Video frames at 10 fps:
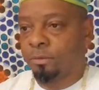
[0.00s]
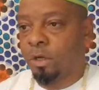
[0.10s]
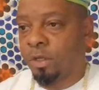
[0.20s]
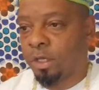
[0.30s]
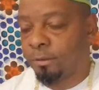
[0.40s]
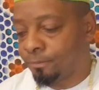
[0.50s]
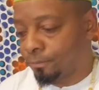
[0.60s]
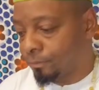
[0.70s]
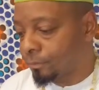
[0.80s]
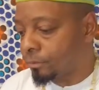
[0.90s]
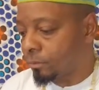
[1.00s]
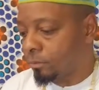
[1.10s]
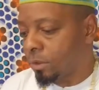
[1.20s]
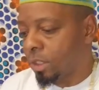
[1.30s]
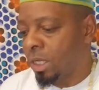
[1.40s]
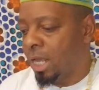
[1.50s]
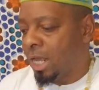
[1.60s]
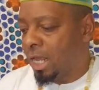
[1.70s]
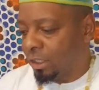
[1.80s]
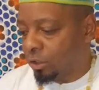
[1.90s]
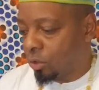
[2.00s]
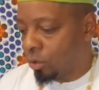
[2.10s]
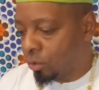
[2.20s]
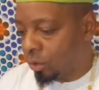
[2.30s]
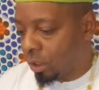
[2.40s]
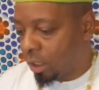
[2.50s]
Okay. And so,